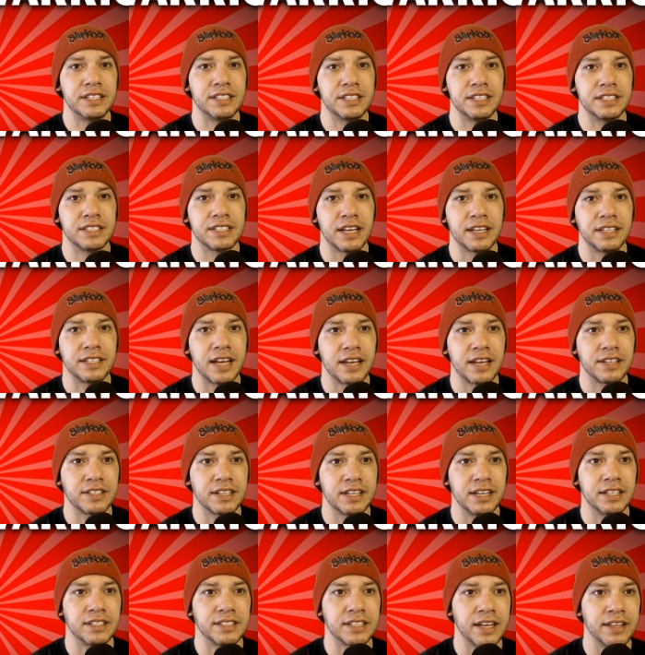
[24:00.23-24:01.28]
sent test
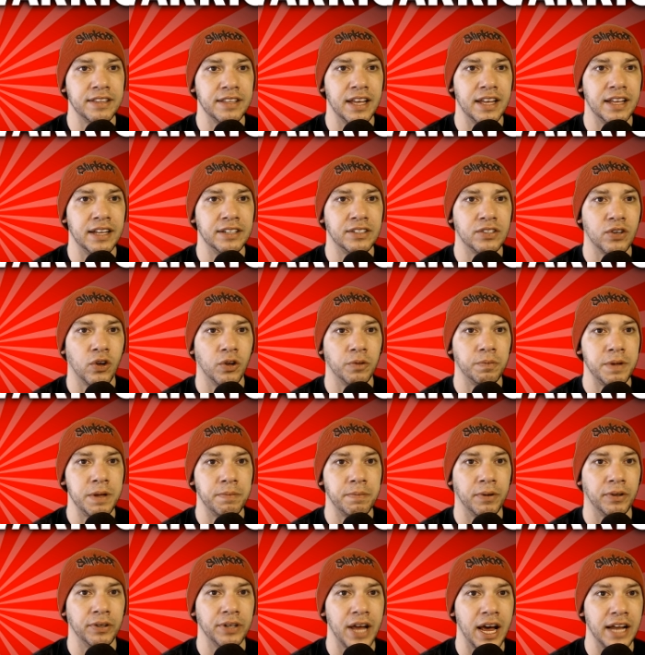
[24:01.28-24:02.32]
kits and then told
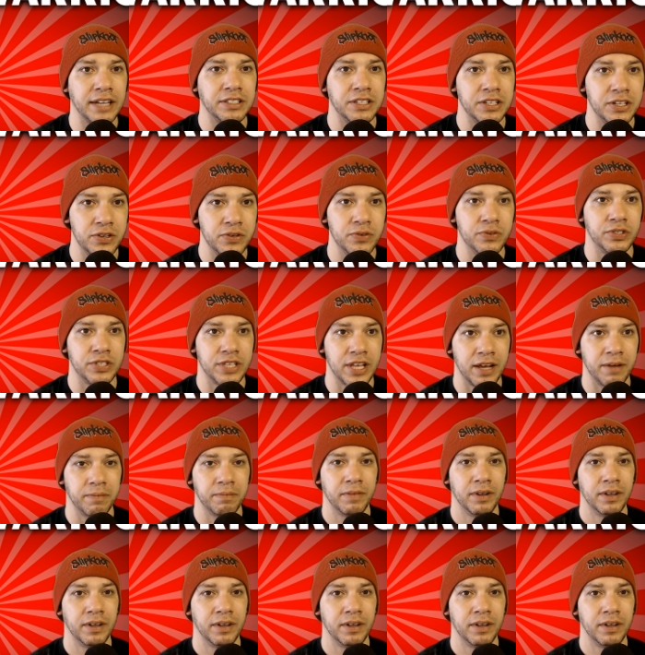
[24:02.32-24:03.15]
people not to use them.